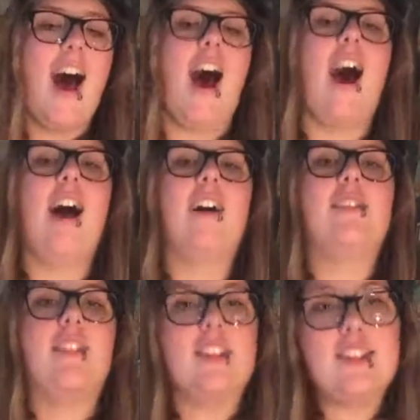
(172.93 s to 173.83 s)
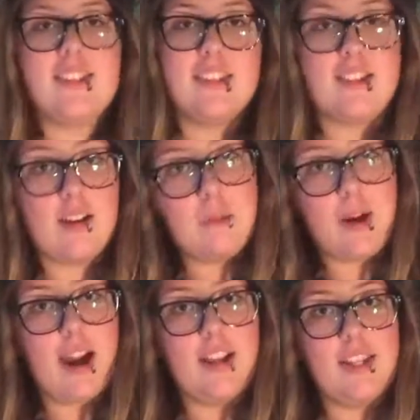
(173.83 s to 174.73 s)
Uh, so this is the song I'm
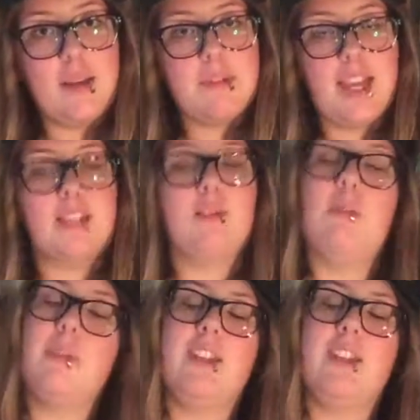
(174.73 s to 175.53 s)
currently obsessed with.